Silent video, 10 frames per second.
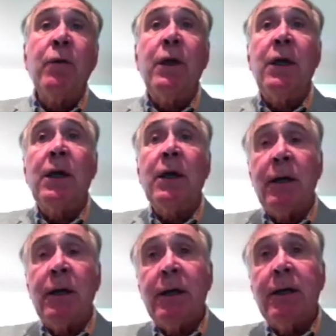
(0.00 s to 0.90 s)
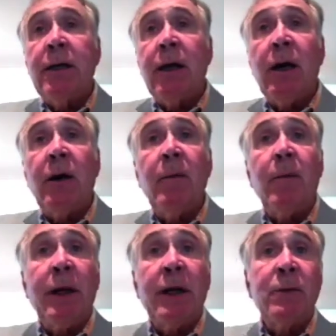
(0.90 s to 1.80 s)
through the
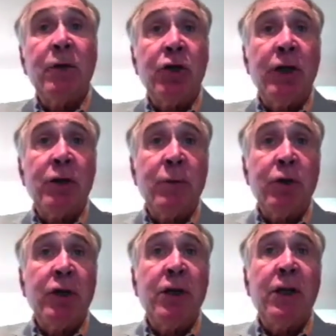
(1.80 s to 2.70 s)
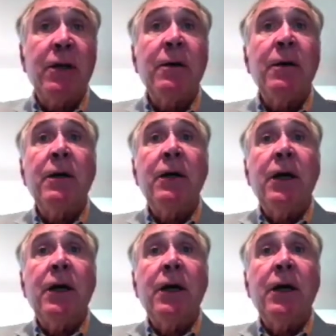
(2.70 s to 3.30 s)
plasma exchange machine.